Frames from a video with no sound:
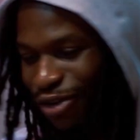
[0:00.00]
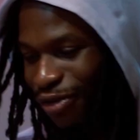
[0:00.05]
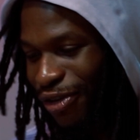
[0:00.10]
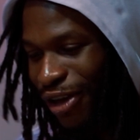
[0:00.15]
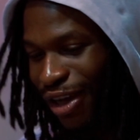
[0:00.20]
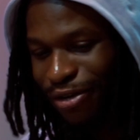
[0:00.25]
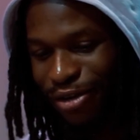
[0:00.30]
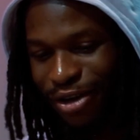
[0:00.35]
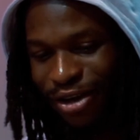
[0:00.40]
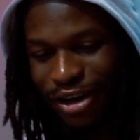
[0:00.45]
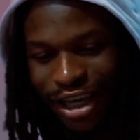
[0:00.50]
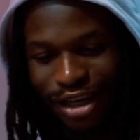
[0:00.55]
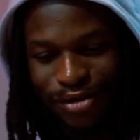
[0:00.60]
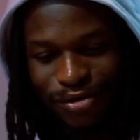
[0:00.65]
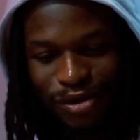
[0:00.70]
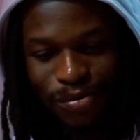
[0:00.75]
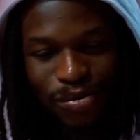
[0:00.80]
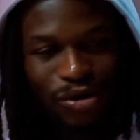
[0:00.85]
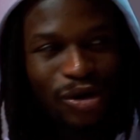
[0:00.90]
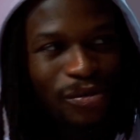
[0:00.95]
favorite
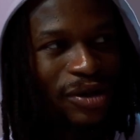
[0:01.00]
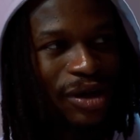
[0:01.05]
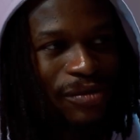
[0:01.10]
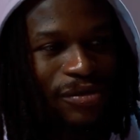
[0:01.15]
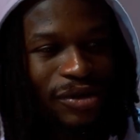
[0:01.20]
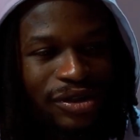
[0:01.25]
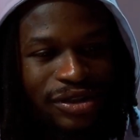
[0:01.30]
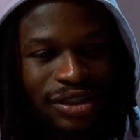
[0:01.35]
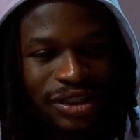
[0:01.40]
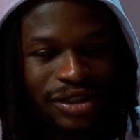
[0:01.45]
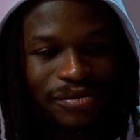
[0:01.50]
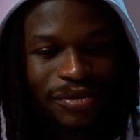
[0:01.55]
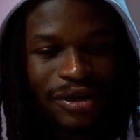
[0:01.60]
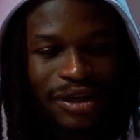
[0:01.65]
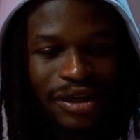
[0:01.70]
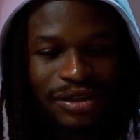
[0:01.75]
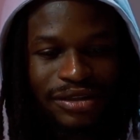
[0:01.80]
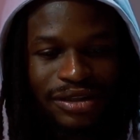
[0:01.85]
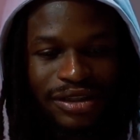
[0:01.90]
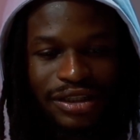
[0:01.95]
game. Pull me up a little something,
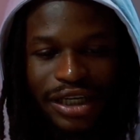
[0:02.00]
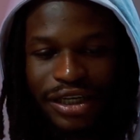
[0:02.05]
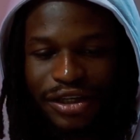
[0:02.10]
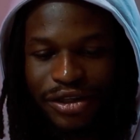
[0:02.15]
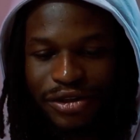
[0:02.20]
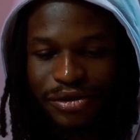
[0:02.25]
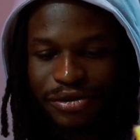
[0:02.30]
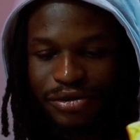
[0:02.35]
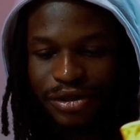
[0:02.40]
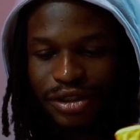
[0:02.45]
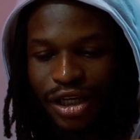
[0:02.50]
man. Thank you.